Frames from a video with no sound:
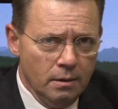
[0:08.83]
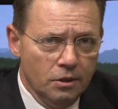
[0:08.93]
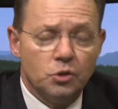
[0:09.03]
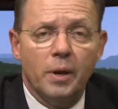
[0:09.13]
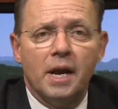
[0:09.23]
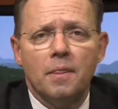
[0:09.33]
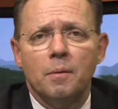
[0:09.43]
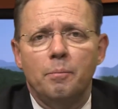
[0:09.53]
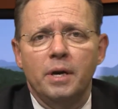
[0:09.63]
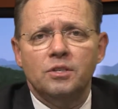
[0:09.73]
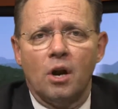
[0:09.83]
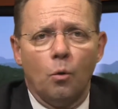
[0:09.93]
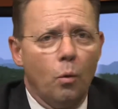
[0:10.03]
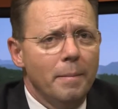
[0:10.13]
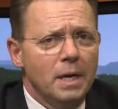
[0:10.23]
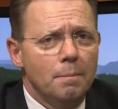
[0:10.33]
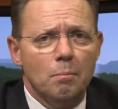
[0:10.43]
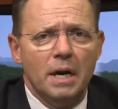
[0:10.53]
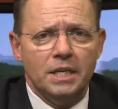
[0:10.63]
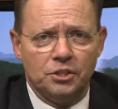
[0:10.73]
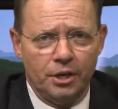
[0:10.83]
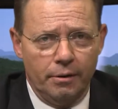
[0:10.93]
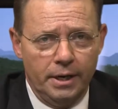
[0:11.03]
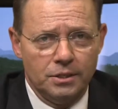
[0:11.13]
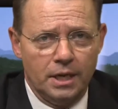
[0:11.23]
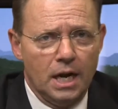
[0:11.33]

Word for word: This week on The Biz, our Women in Money series.